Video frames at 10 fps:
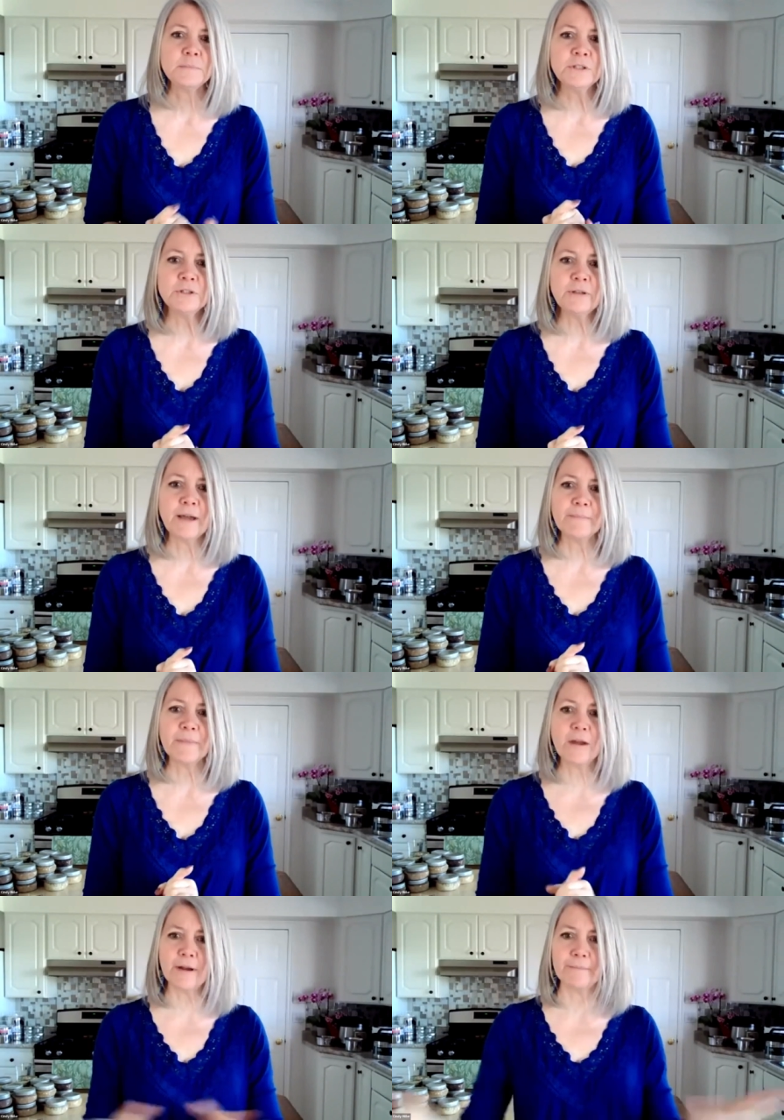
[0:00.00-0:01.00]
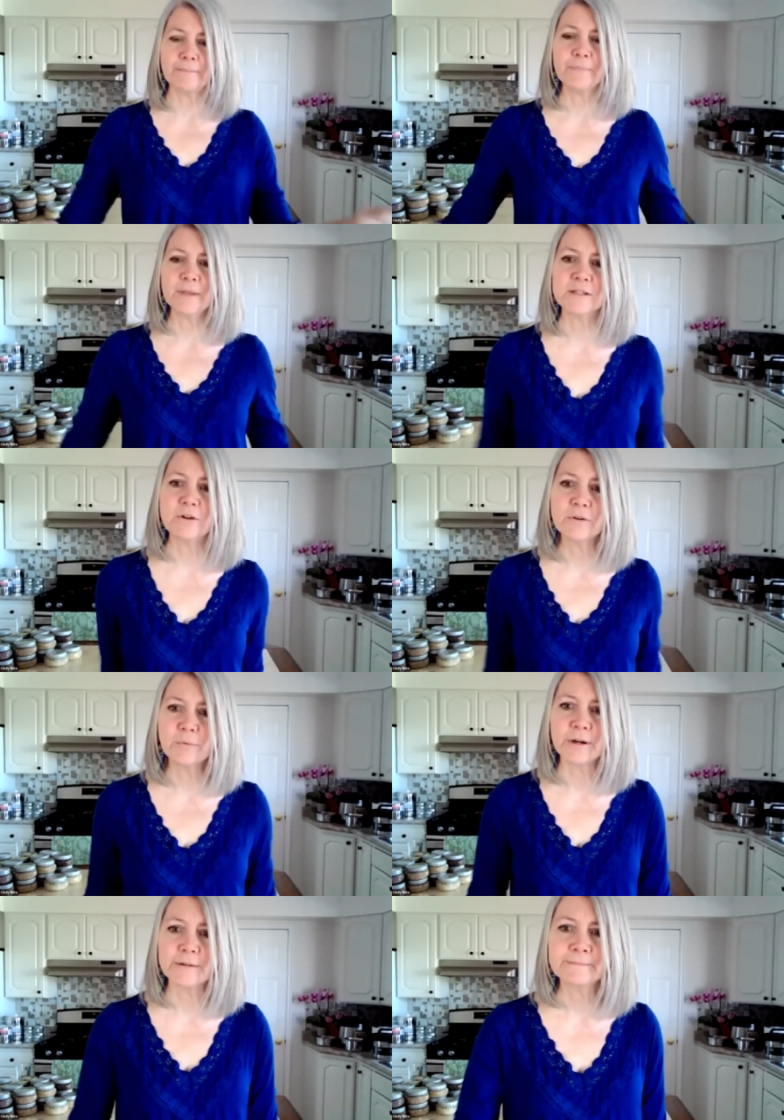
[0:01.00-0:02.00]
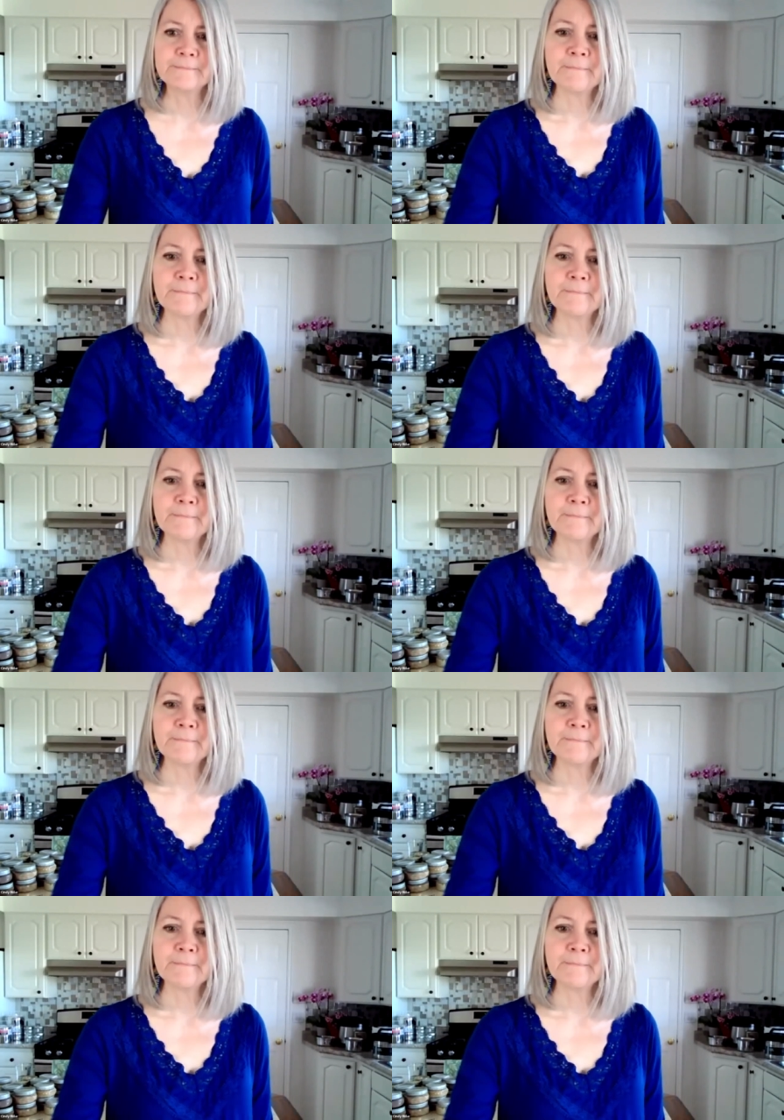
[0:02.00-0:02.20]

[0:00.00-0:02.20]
to do that. All right, let's go to work.